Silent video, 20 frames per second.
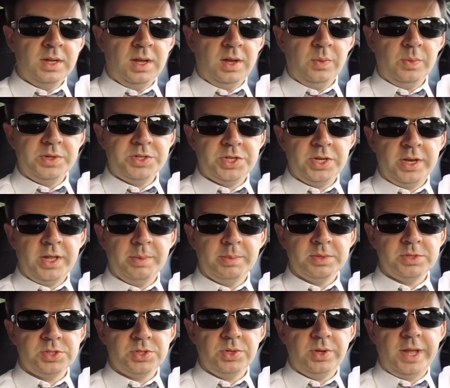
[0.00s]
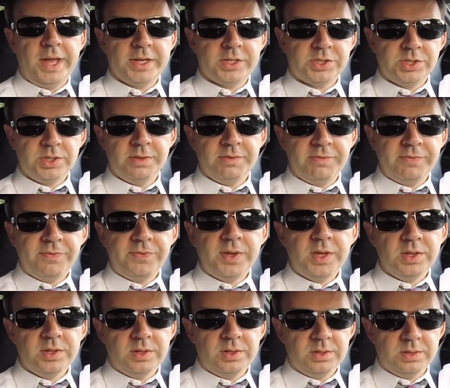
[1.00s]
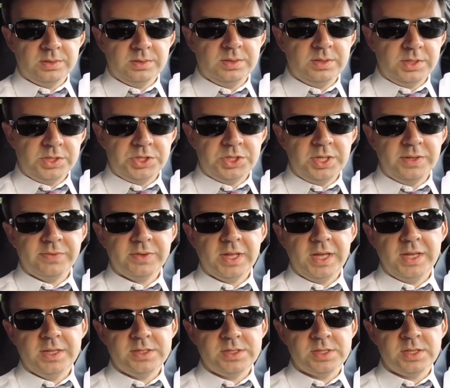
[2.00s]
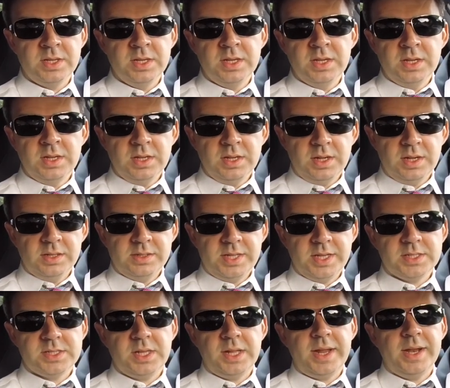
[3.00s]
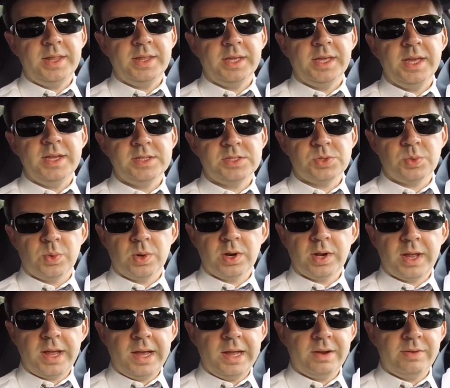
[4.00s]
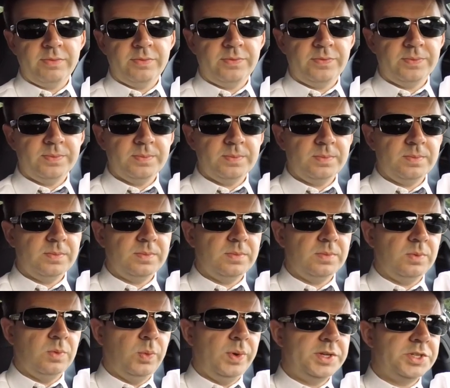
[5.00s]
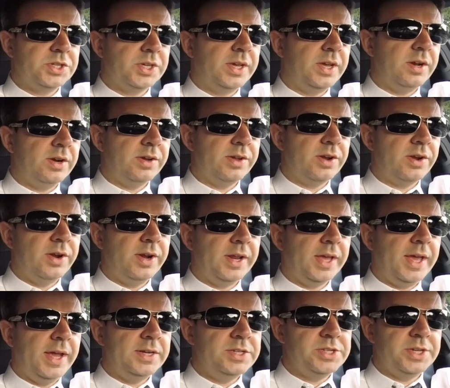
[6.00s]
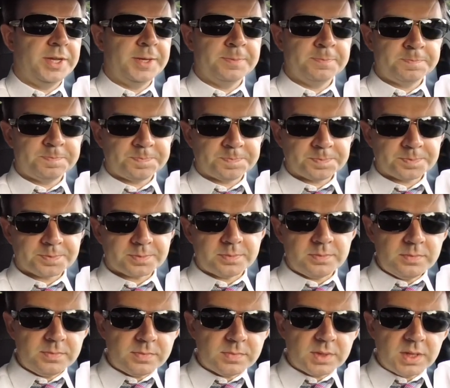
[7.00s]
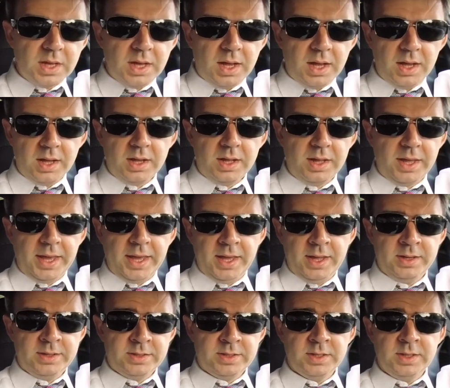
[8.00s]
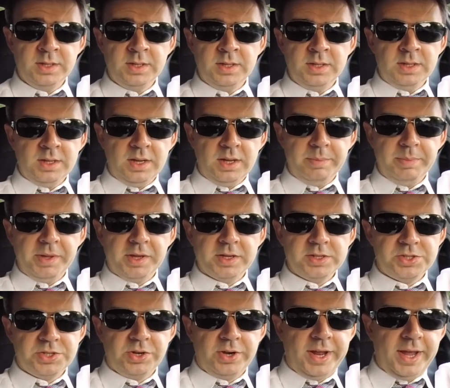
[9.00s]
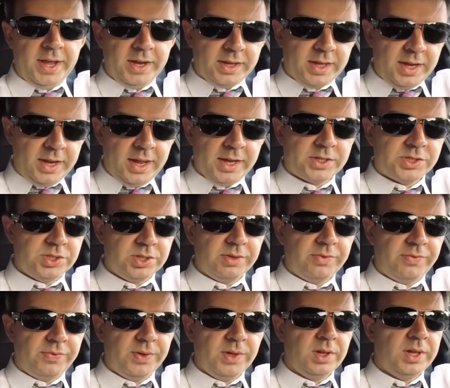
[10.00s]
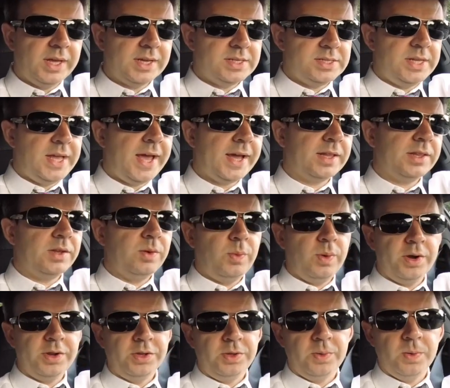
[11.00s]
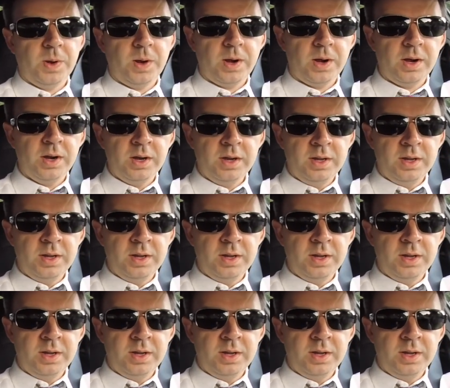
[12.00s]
which enables you to actually feel the shift gates. It takes a lot of the guesswork out of which gear you're engaging, and because your hand can actually feel exactly where you are.